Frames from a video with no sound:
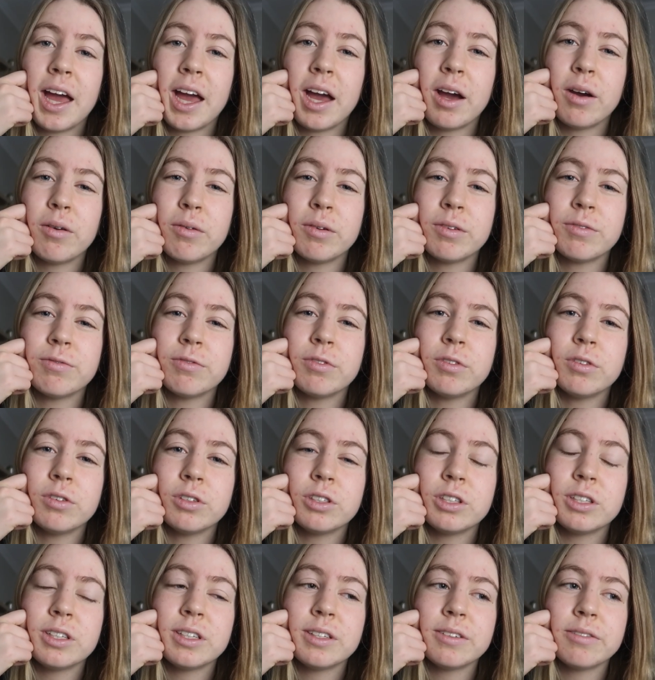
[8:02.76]
How
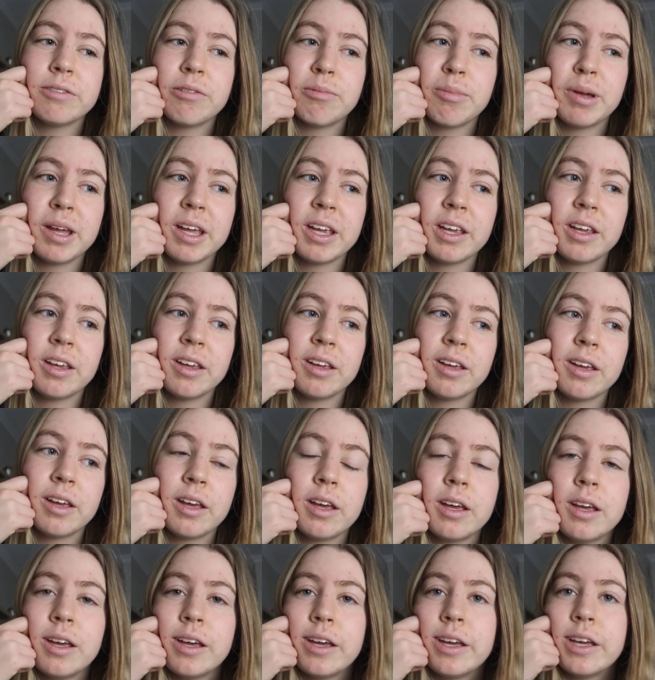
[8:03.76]
unfortunate for me,
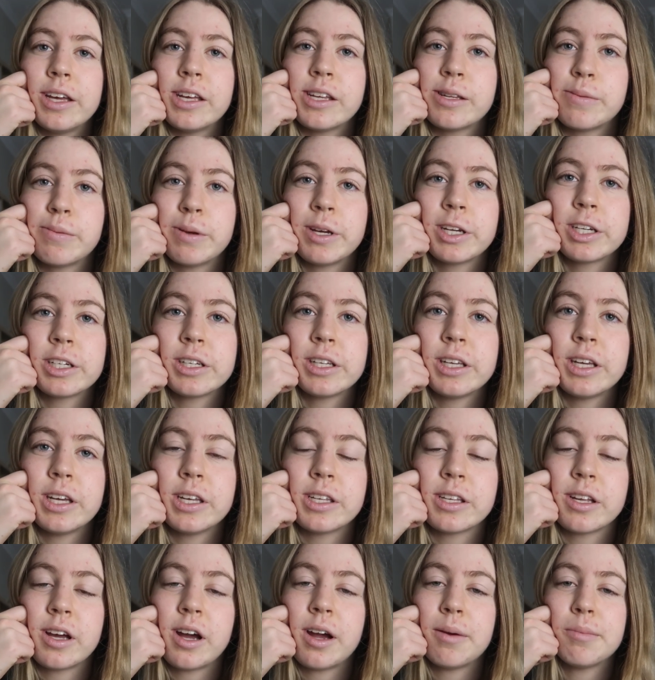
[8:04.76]
especially
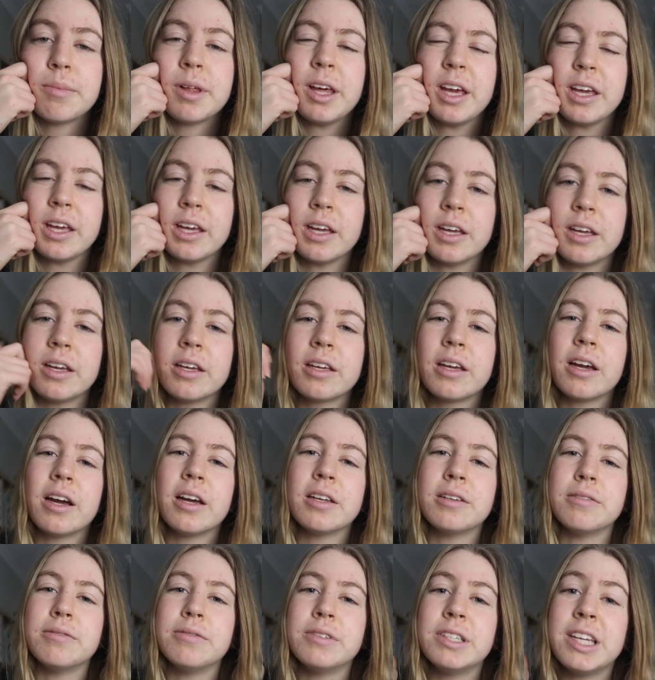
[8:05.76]
as I'm like a
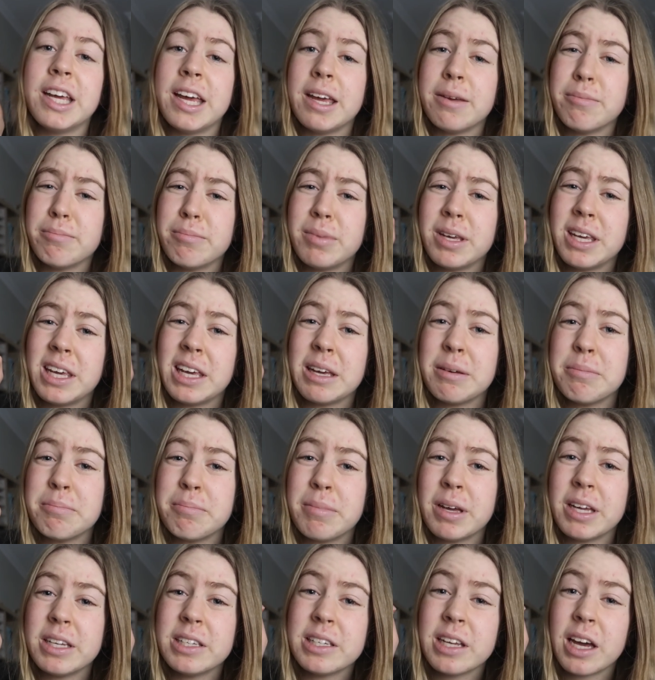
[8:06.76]
kind of ten P
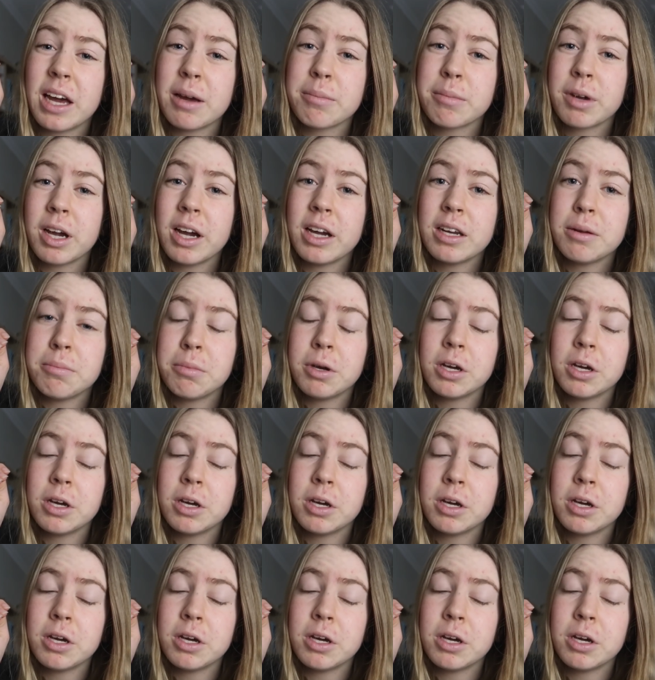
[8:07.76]
M bedtime kind of